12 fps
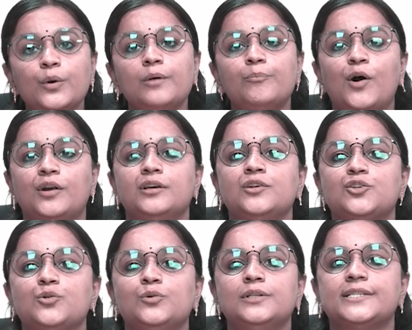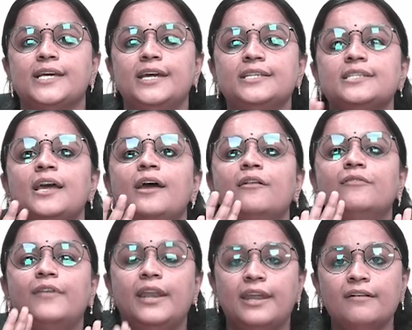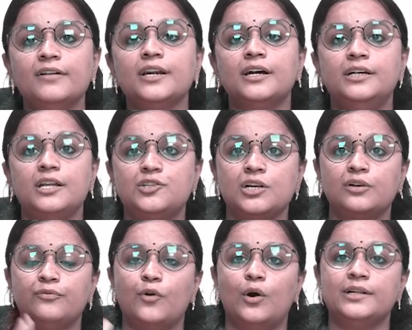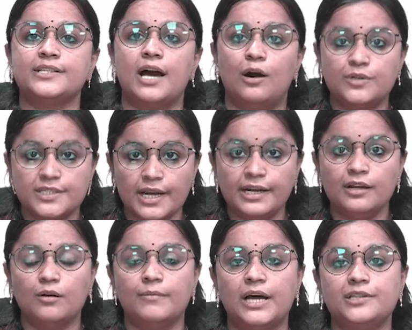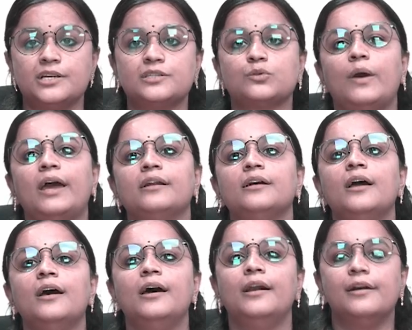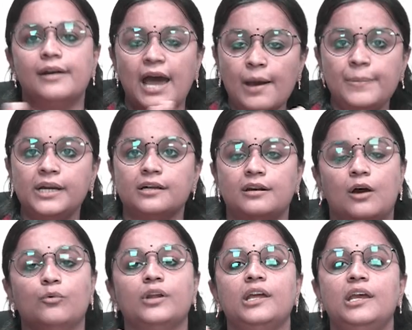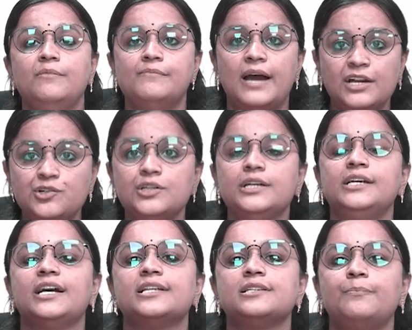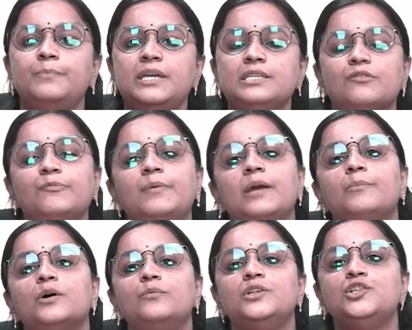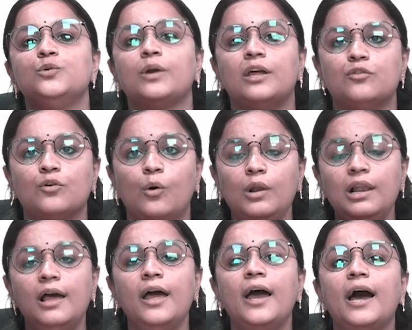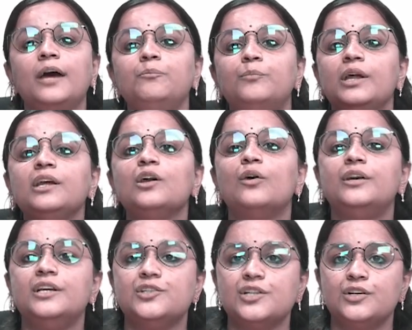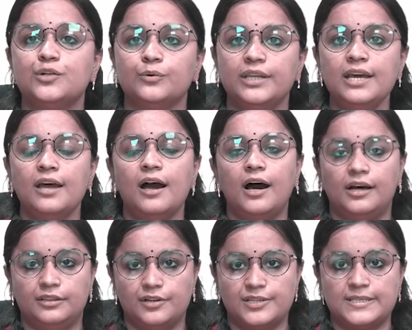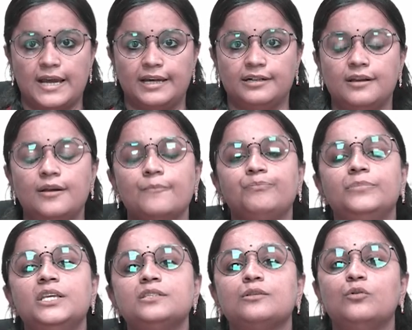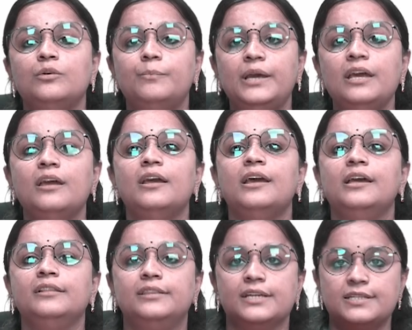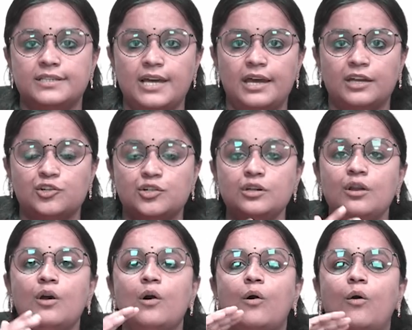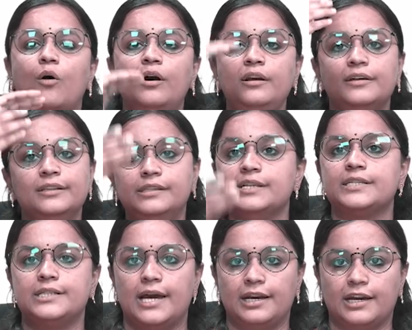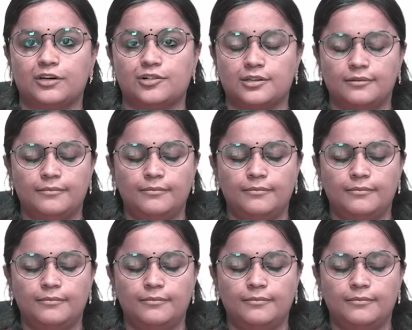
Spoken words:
important rules is whenever a digit falls outside your magic square, wrap it around. Imagine it as a piece of paper which you can roll and bring your digit to the other side. This could be in this direction or this direction.